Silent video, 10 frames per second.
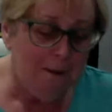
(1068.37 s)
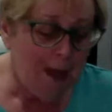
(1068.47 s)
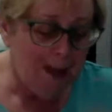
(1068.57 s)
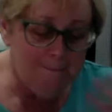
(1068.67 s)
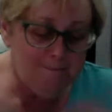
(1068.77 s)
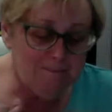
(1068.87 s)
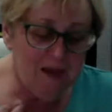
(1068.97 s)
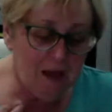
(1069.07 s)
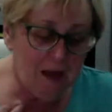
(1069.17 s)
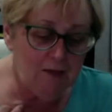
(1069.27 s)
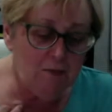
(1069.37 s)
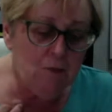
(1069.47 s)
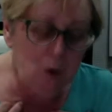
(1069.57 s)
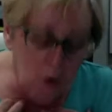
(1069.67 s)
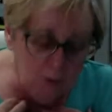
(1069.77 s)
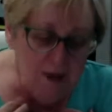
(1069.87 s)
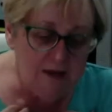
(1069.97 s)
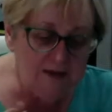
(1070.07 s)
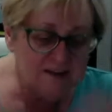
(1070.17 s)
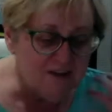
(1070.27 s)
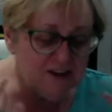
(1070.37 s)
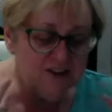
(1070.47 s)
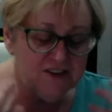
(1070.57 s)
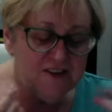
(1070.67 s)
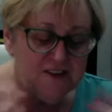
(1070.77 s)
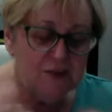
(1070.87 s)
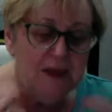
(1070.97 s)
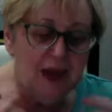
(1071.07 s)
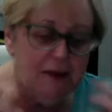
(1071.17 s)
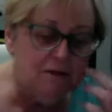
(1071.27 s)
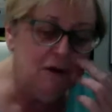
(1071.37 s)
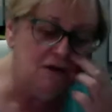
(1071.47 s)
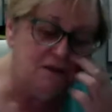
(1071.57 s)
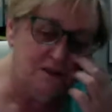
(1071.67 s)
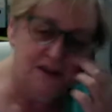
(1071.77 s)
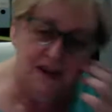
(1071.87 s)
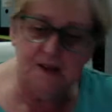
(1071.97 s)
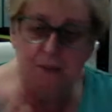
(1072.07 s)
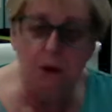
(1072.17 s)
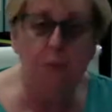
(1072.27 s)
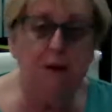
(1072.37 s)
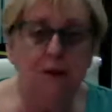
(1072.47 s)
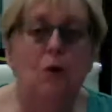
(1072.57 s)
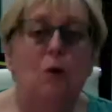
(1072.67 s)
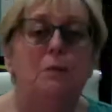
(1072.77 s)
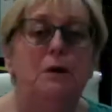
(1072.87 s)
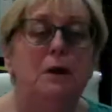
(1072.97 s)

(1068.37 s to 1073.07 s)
At the moment, Derashiel says we're getting lots of things popping up